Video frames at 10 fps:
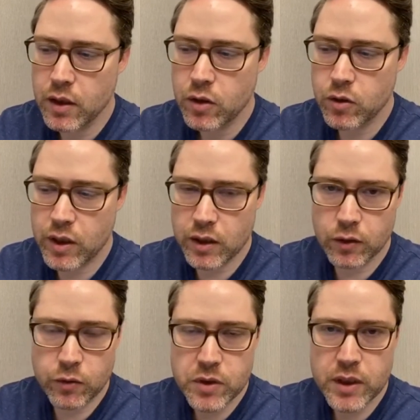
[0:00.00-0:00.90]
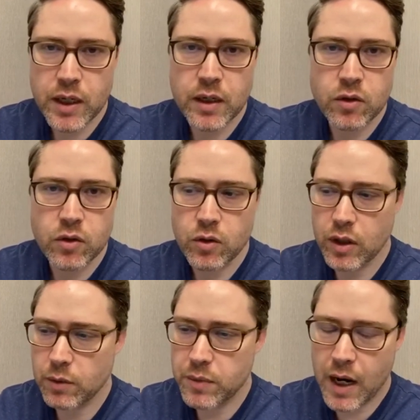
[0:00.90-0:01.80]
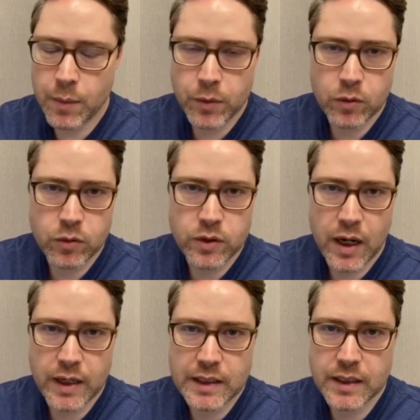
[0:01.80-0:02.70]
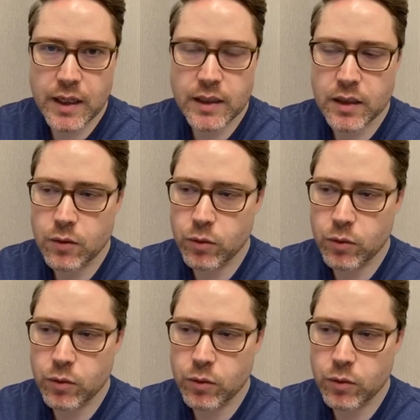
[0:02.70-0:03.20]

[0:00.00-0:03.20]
You get loose skin, you get abdominal diastasis,